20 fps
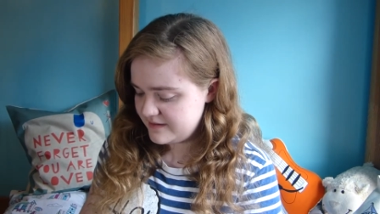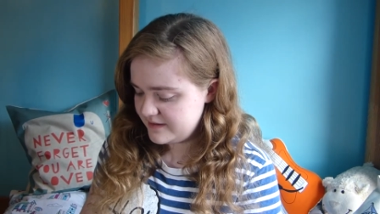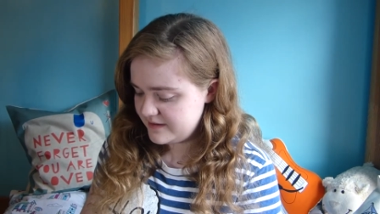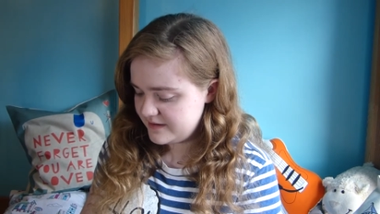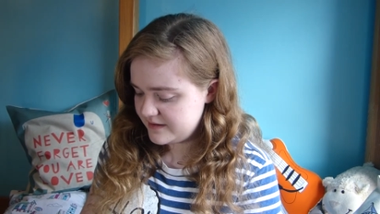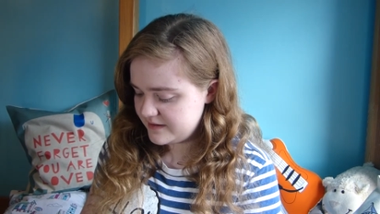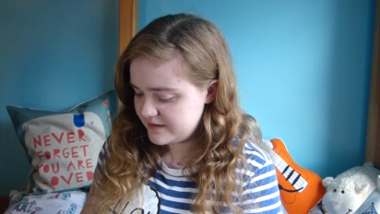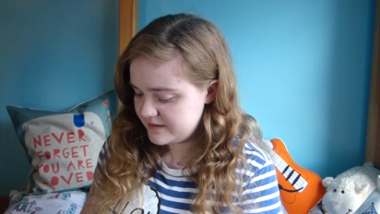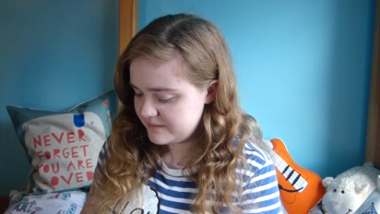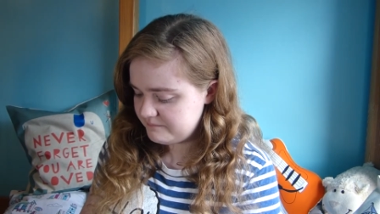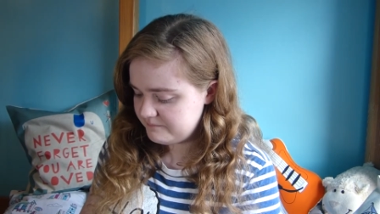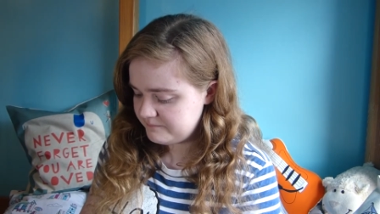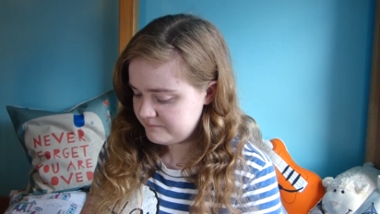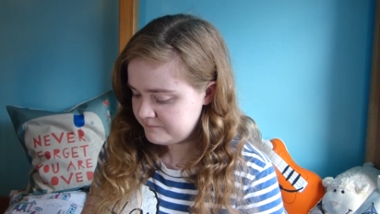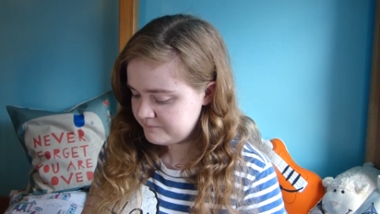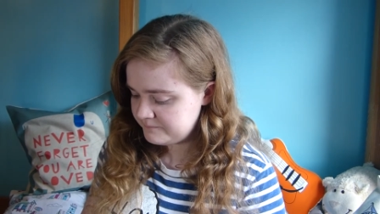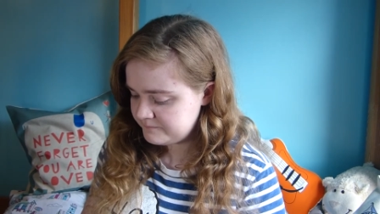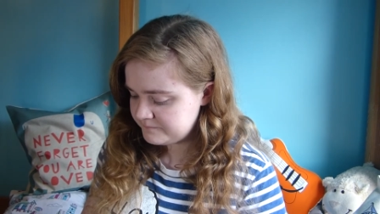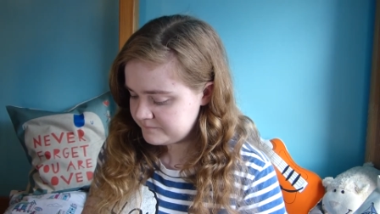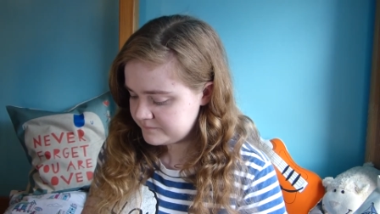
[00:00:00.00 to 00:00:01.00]
um,
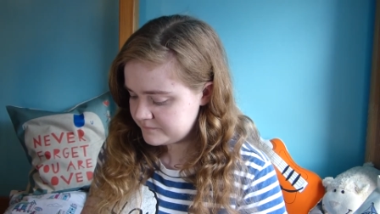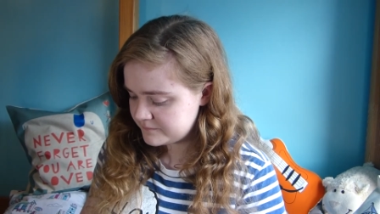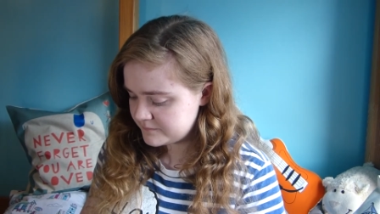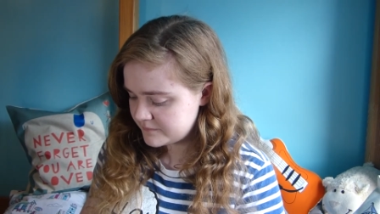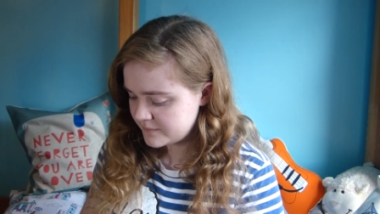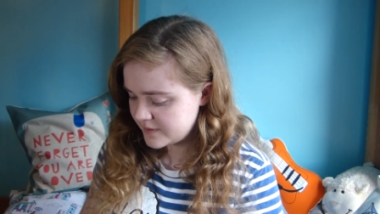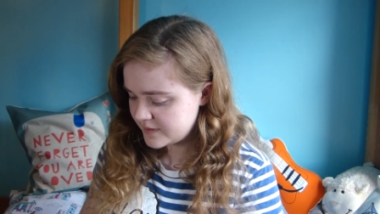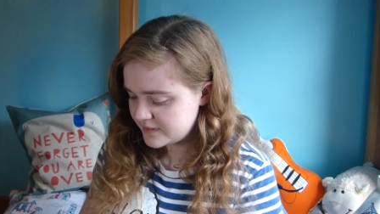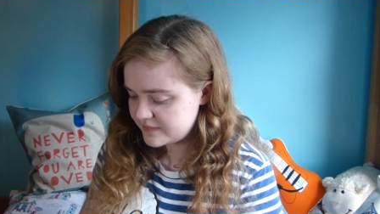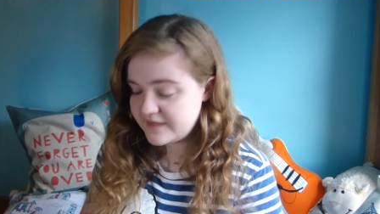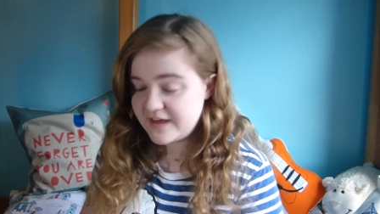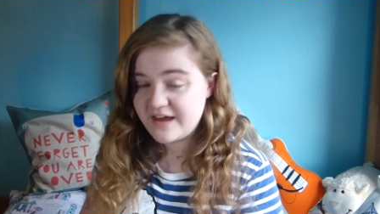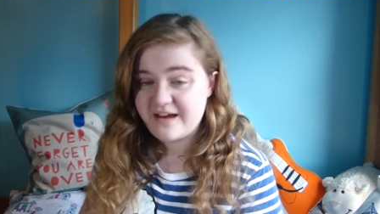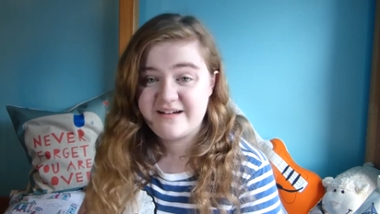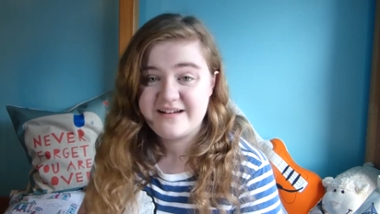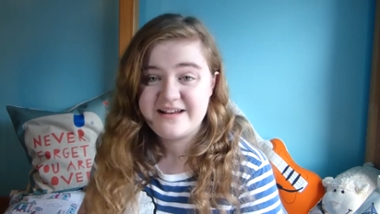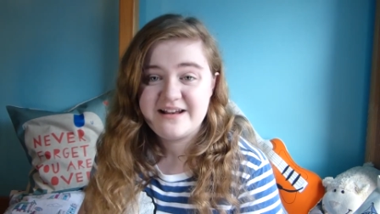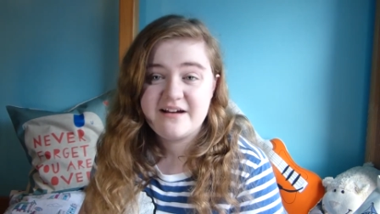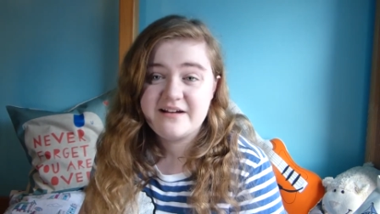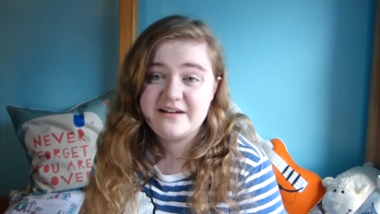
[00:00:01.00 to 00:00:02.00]
that
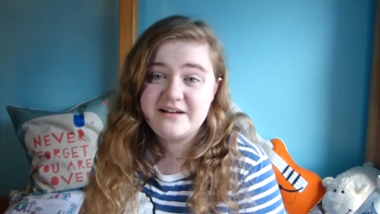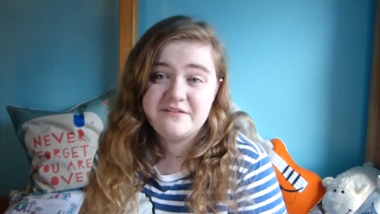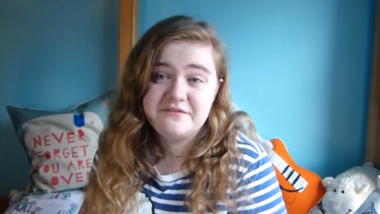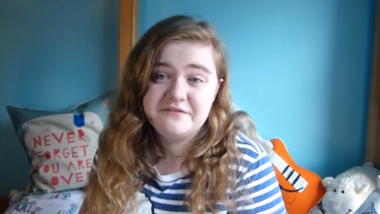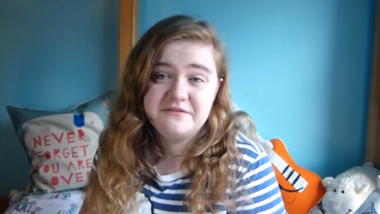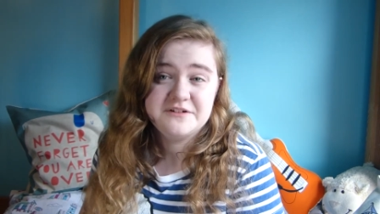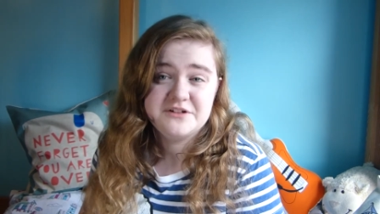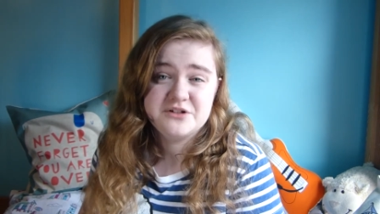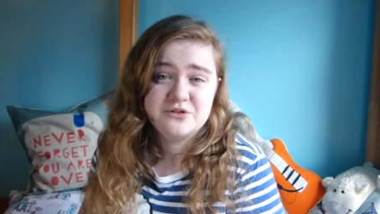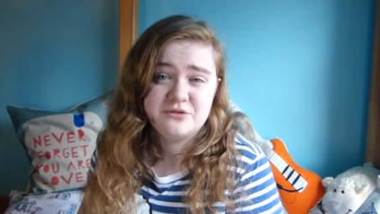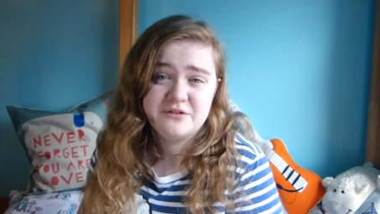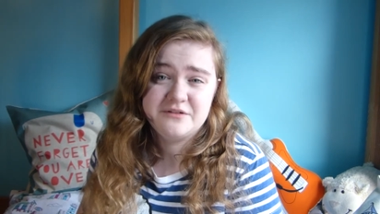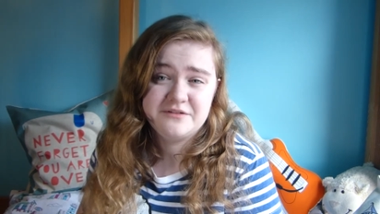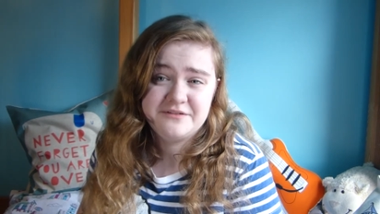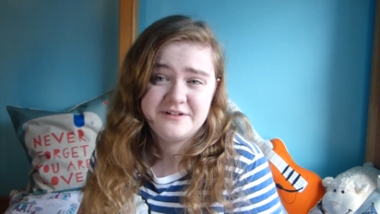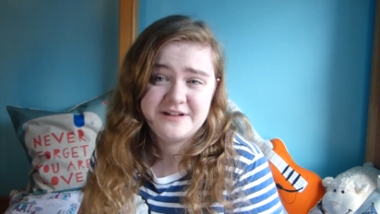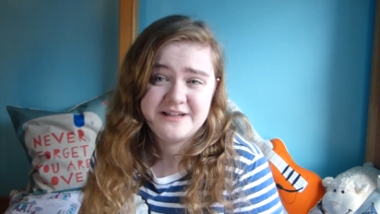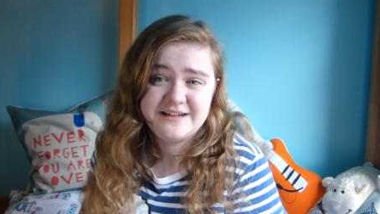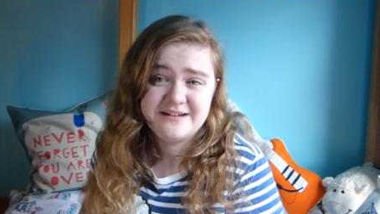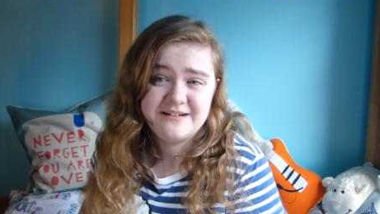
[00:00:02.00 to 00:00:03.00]
I, I, love
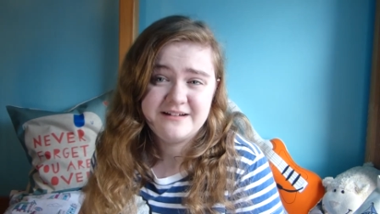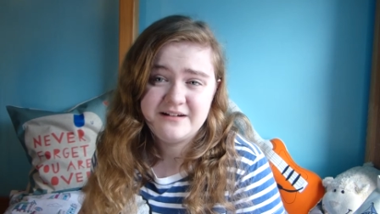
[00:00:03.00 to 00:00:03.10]
photography.